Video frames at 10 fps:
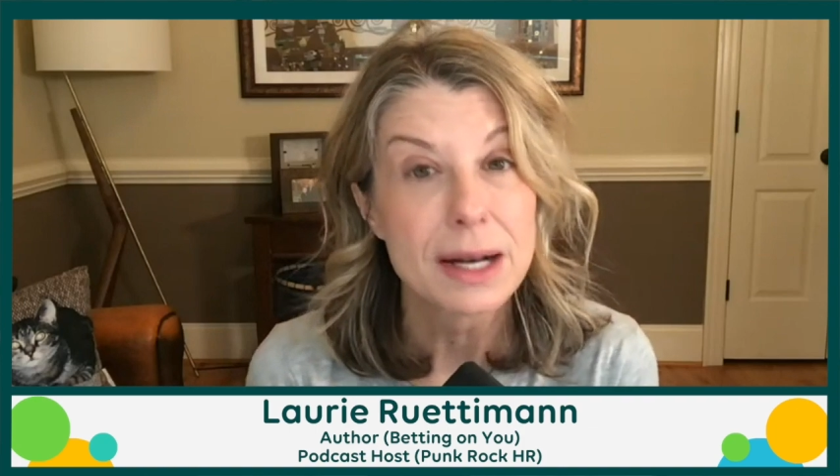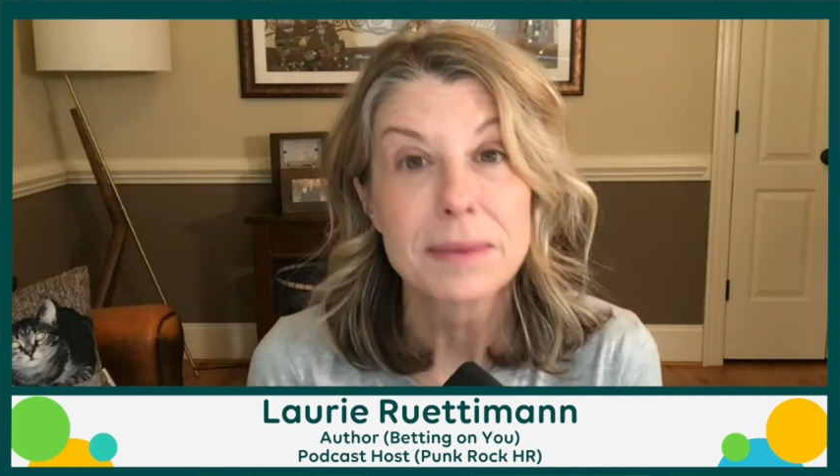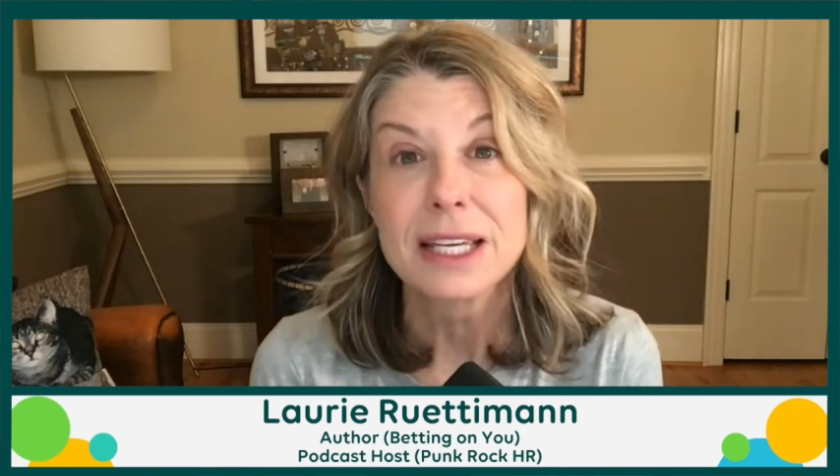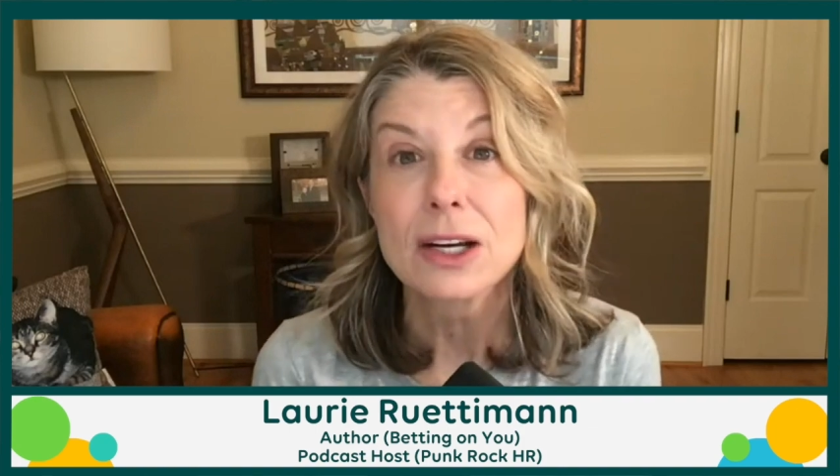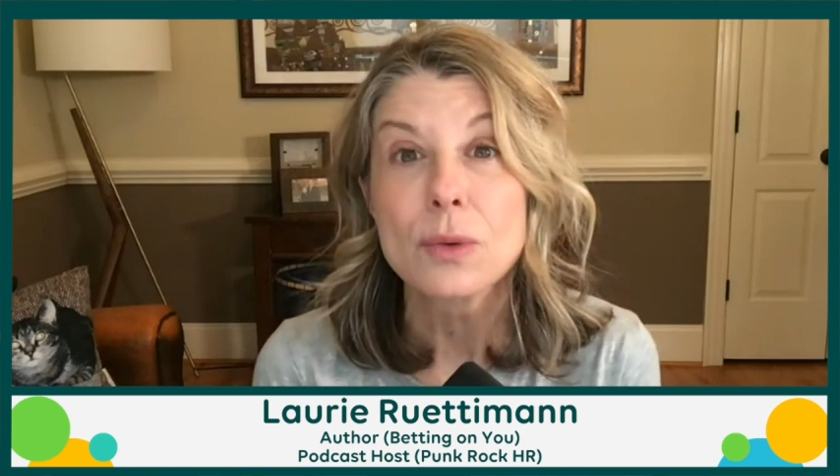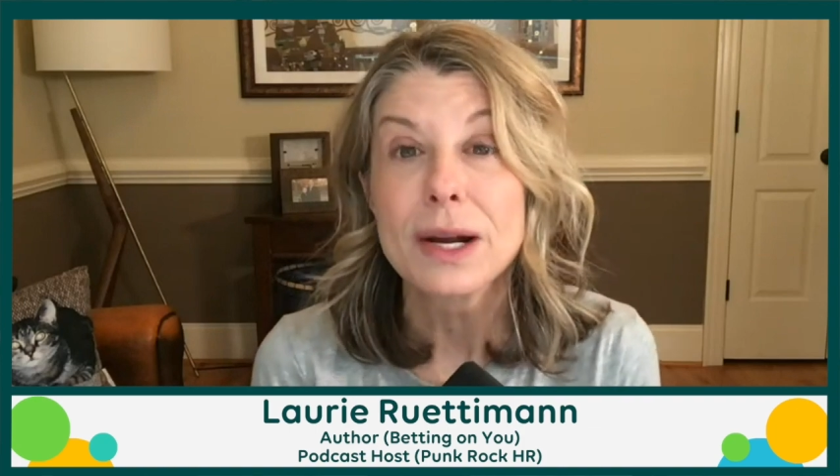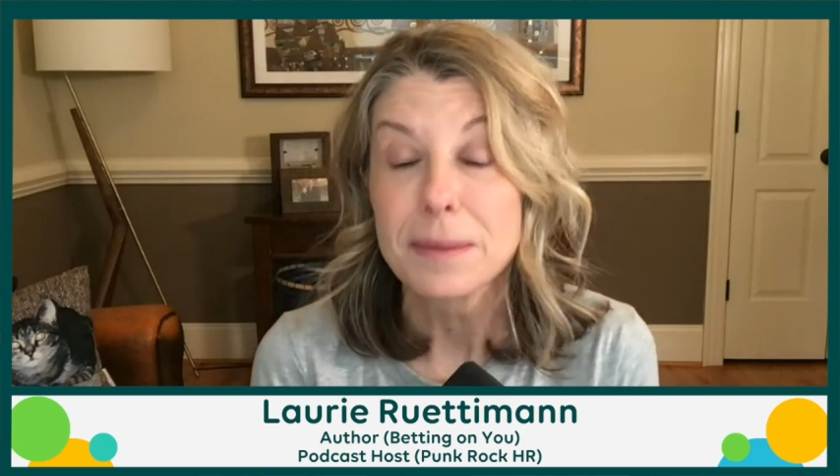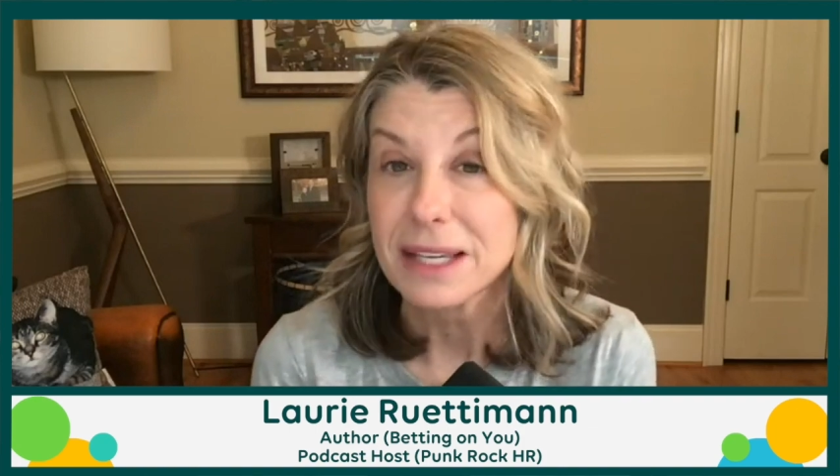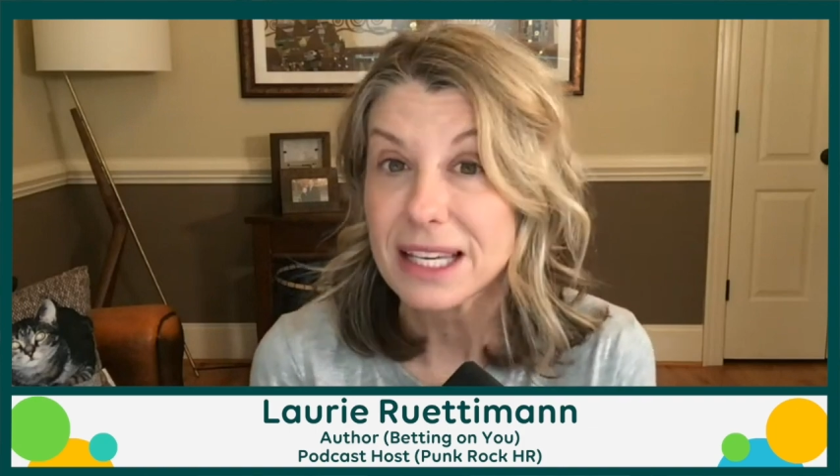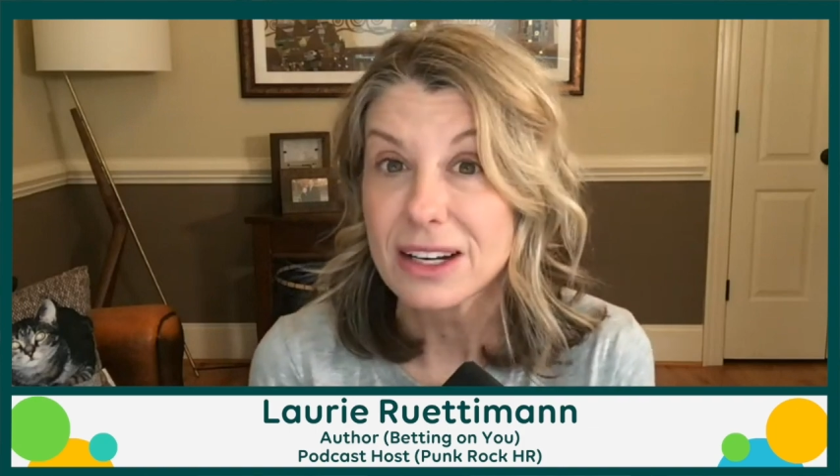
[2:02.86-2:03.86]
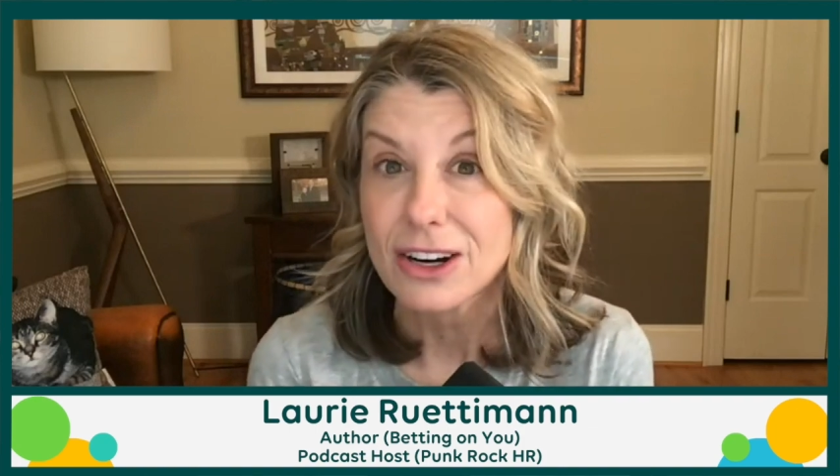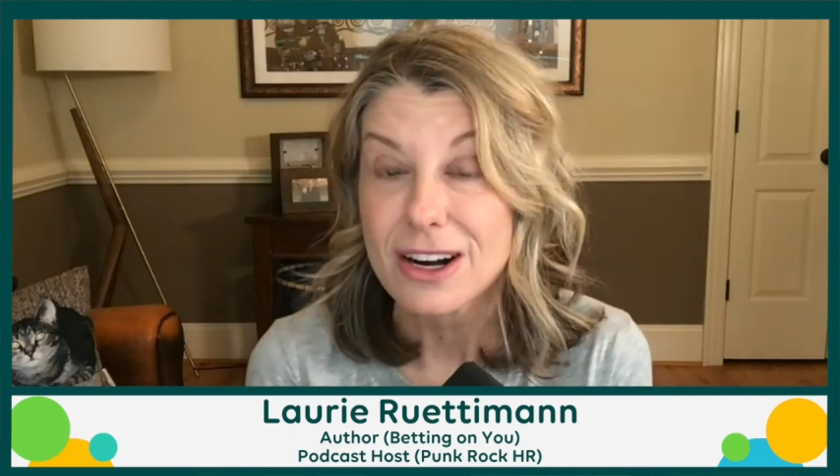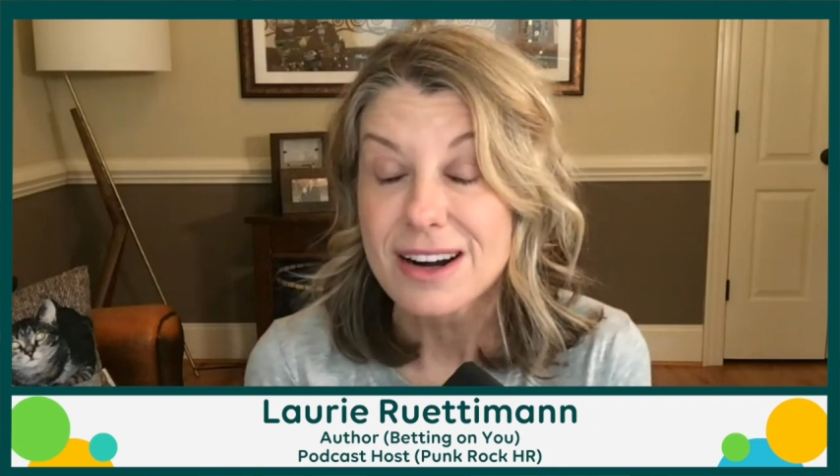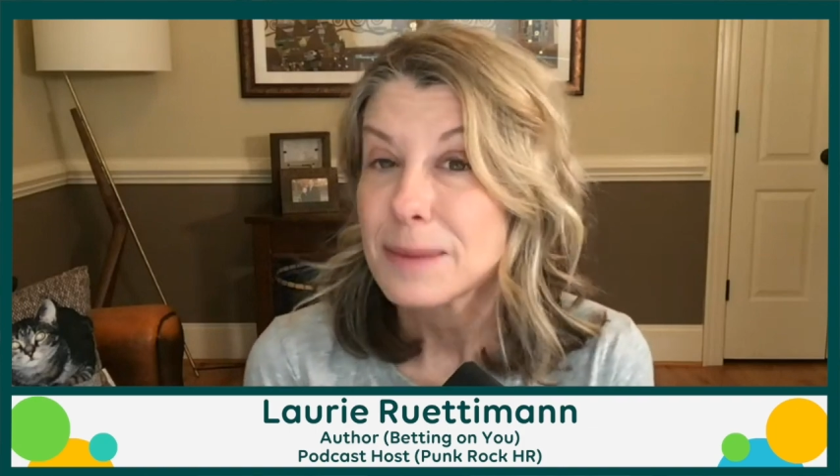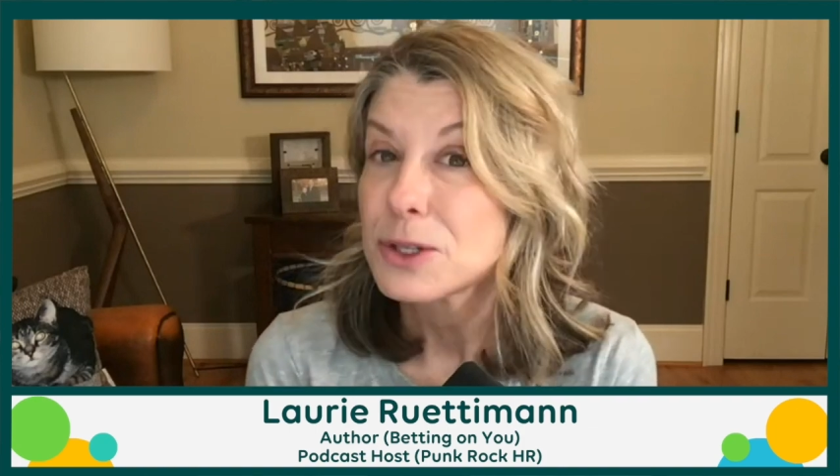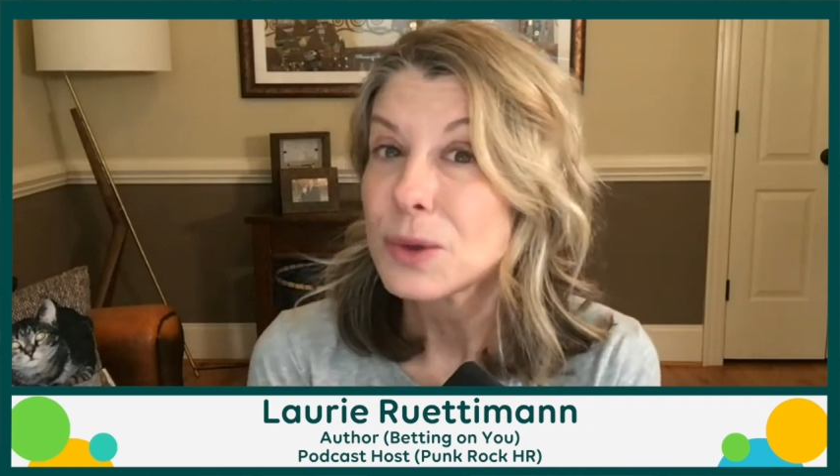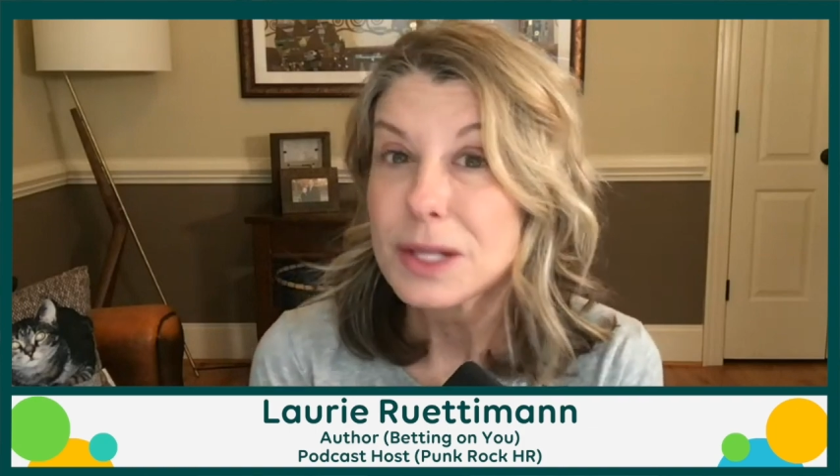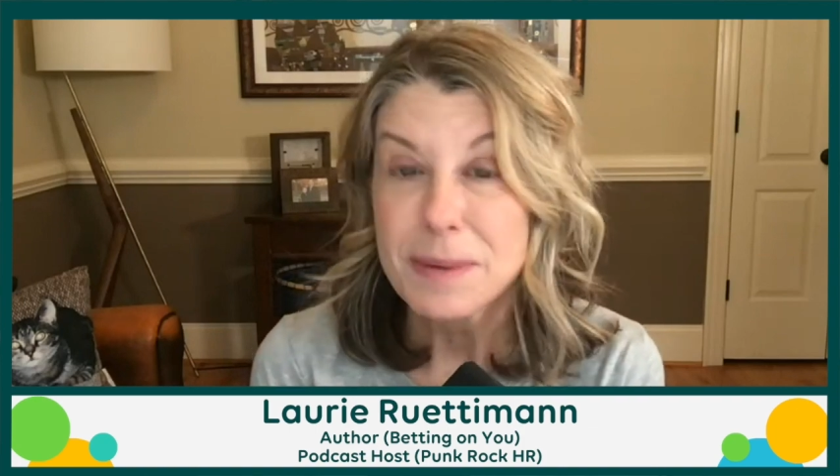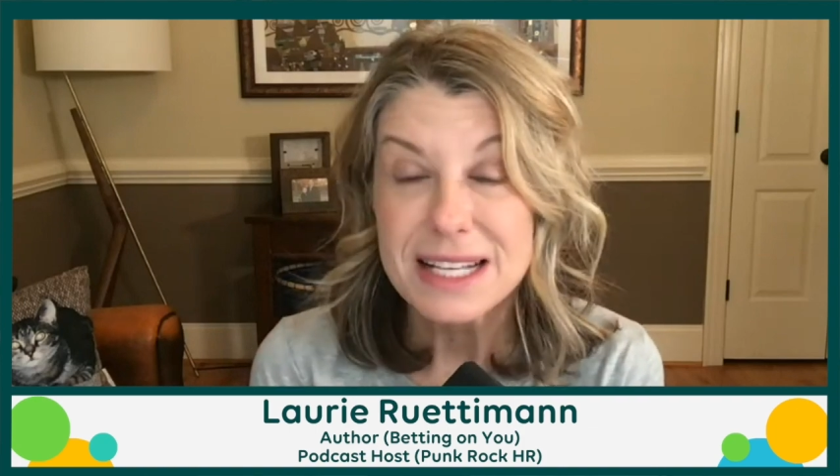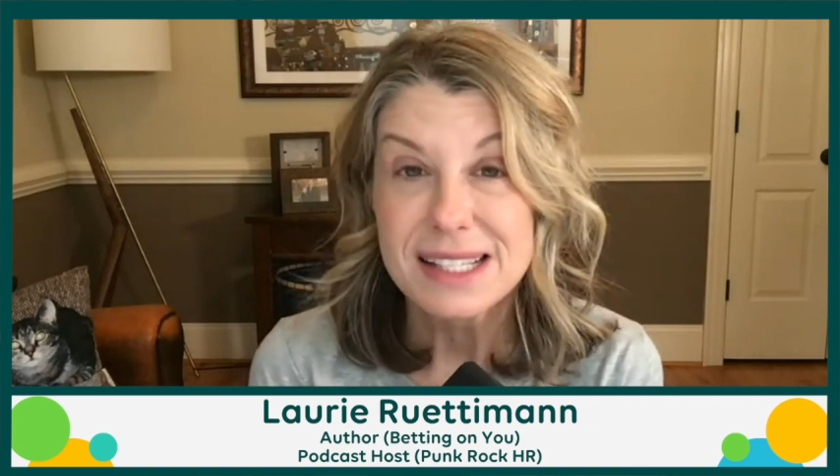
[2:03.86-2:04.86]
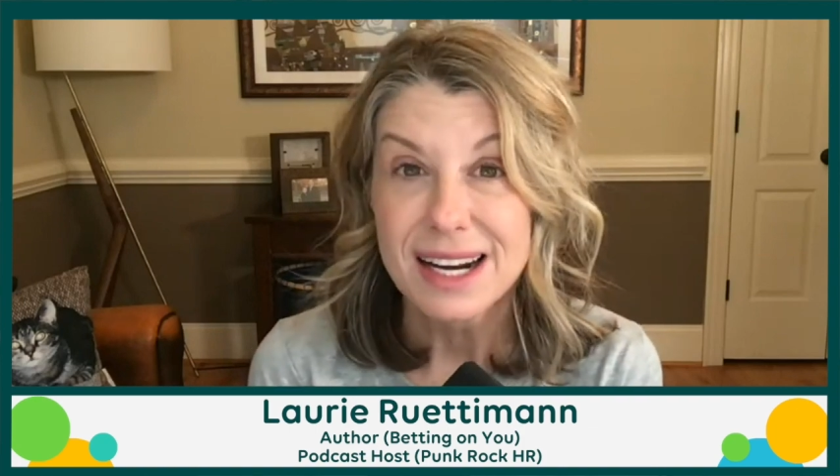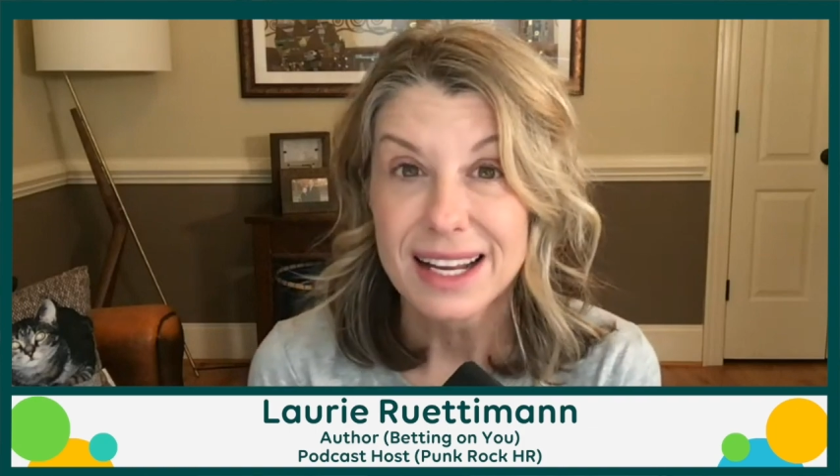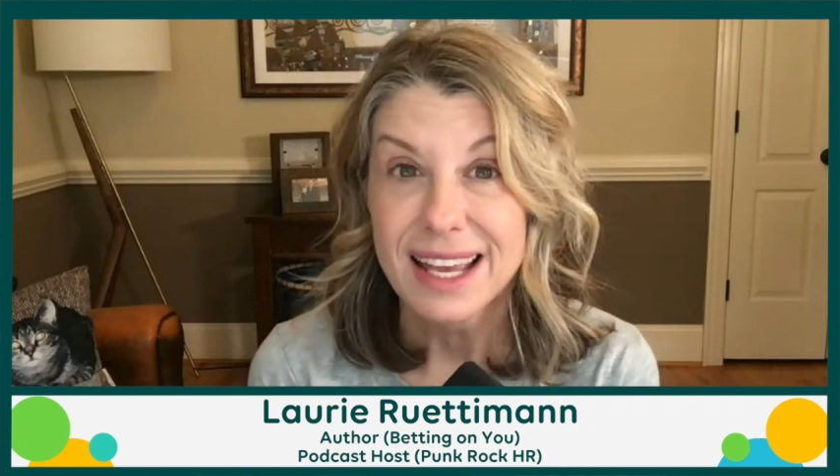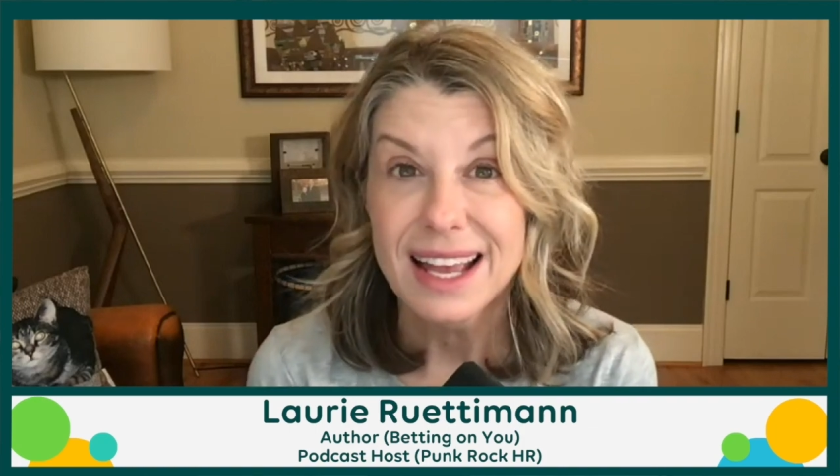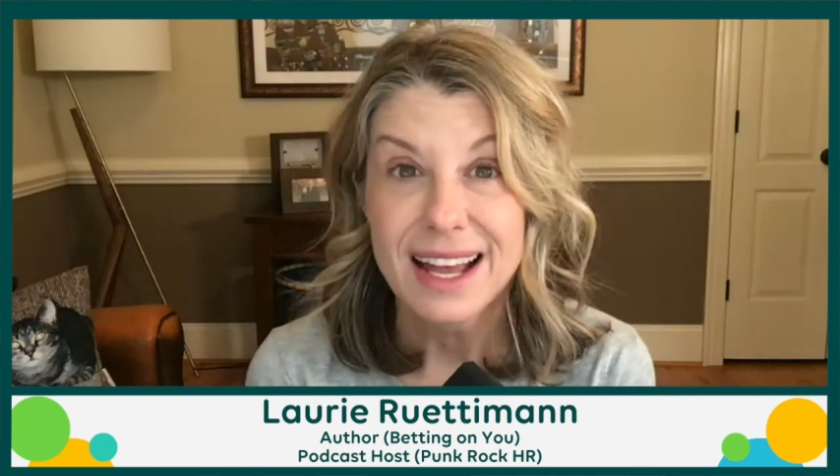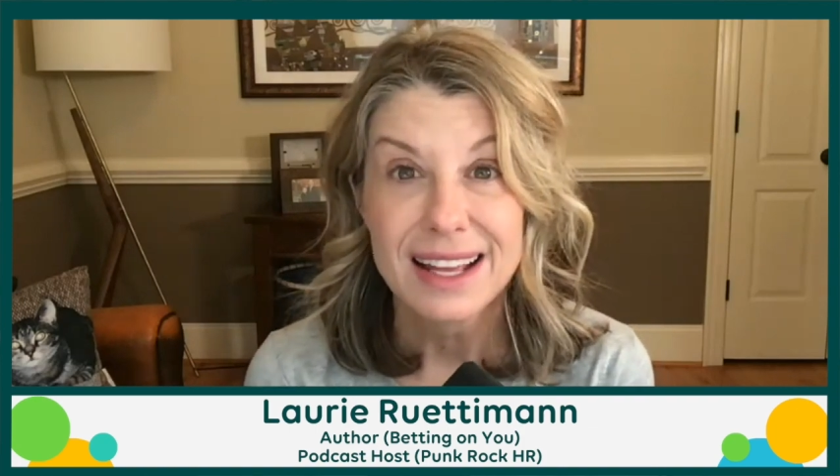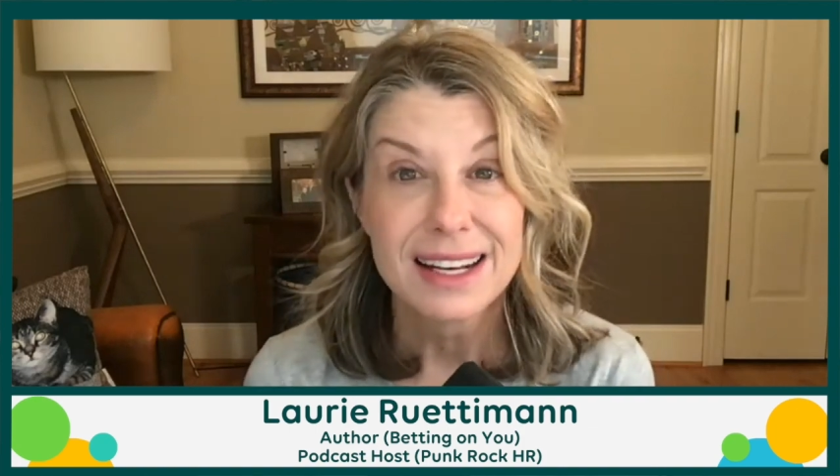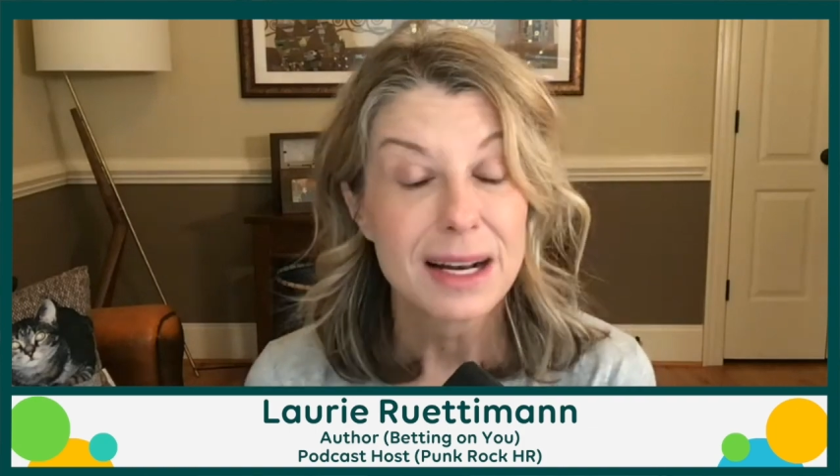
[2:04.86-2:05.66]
I'm here when I'm here, I'm doing the best that I can,